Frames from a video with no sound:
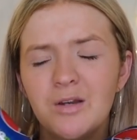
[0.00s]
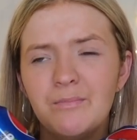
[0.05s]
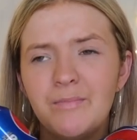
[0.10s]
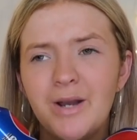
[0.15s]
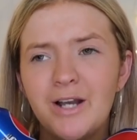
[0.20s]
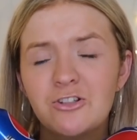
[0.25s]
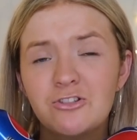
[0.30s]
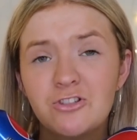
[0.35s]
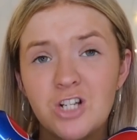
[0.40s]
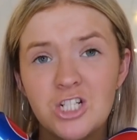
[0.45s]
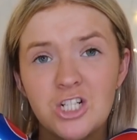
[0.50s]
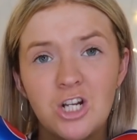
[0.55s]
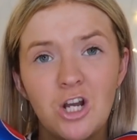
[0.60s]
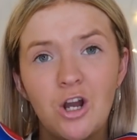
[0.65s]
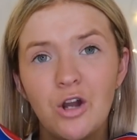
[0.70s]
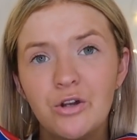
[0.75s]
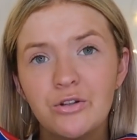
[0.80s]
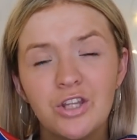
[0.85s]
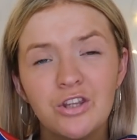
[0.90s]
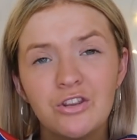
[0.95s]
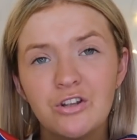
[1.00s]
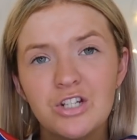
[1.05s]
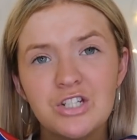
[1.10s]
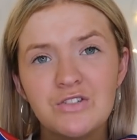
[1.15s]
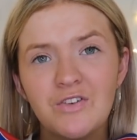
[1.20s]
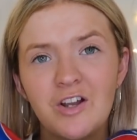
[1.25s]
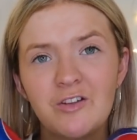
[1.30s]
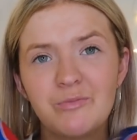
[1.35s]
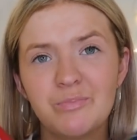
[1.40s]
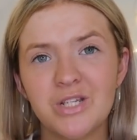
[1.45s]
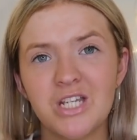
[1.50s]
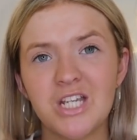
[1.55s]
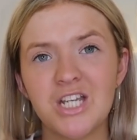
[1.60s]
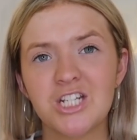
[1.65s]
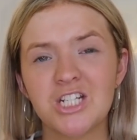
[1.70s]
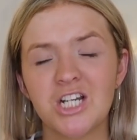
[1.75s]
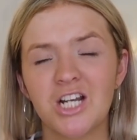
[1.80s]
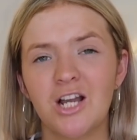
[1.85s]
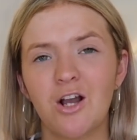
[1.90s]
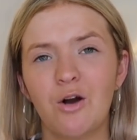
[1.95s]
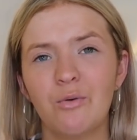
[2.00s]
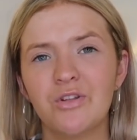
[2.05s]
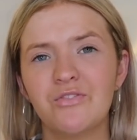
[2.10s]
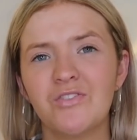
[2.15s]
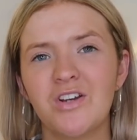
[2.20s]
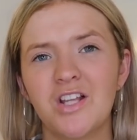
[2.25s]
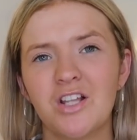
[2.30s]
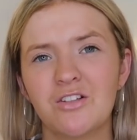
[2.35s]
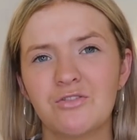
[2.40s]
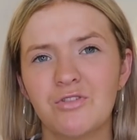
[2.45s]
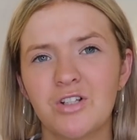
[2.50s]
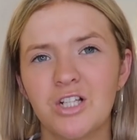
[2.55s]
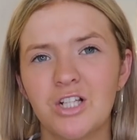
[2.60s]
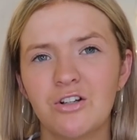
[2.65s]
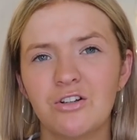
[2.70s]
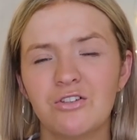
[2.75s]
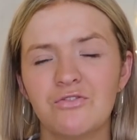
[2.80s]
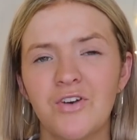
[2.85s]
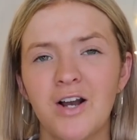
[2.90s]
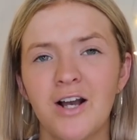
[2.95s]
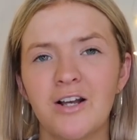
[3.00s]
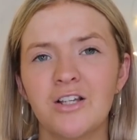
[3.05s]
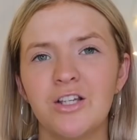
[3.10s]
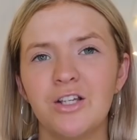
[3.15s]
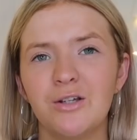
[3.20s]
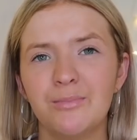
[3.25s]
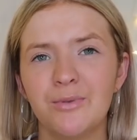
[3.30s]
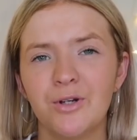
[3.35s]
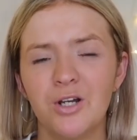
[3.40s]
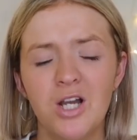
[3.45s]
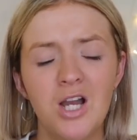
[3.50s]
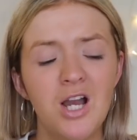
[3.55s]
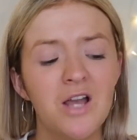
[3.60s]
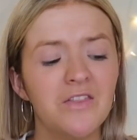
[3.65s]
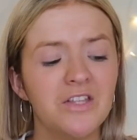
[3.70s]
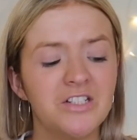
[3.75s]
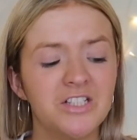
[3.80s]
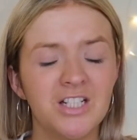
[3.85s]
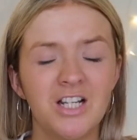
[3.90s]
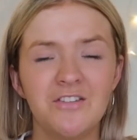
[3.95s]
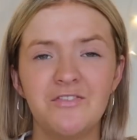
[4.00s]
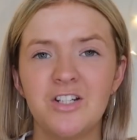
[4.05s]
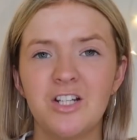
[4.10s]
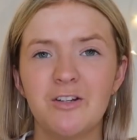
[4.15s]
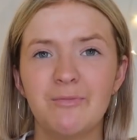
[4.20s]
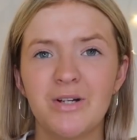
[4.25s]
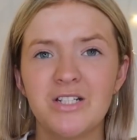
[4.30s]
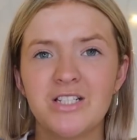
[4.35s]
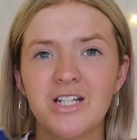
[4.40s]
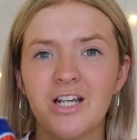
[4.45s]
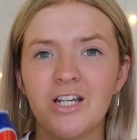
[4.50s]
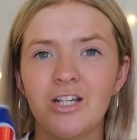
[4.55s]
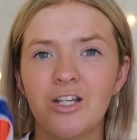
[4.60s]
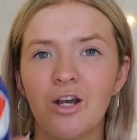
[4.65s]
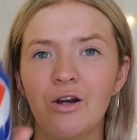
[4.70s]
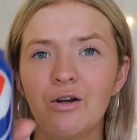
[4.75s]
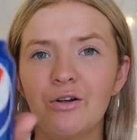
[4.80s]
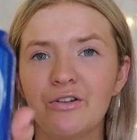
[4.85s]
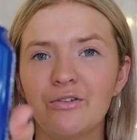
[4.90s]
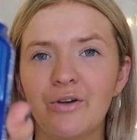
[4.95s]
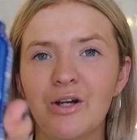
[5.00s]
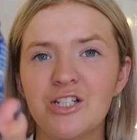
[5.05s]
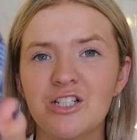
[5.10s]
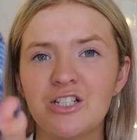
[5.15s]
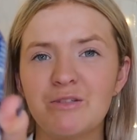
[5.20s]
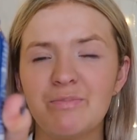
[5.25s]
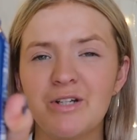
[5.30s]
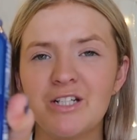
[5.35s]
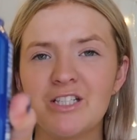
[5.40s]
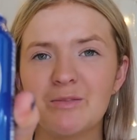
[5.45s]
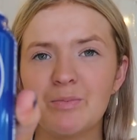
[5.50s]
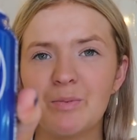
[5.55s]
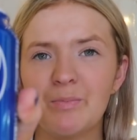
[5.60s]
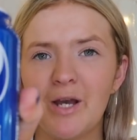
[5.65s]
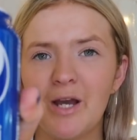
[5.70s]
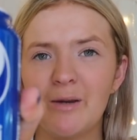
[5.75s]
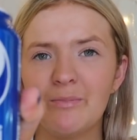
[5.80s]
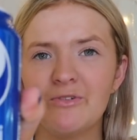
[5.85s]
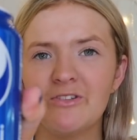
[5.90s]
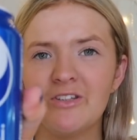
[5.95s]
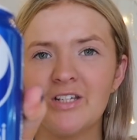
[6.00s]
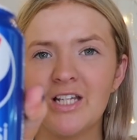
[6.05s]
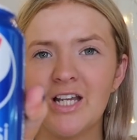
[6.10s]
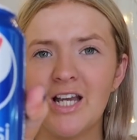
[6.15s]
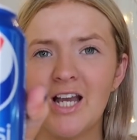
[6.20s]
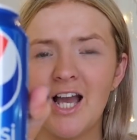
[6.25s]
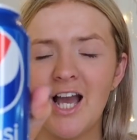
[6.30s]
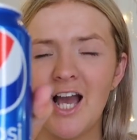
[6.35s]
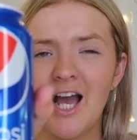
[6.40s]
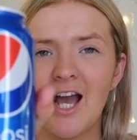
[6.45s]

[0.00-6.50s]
Poundstretcher are only 35p each and I always find that's really good value, but they didn't have any of my Diet Coke, so I just picked up a Pepsi.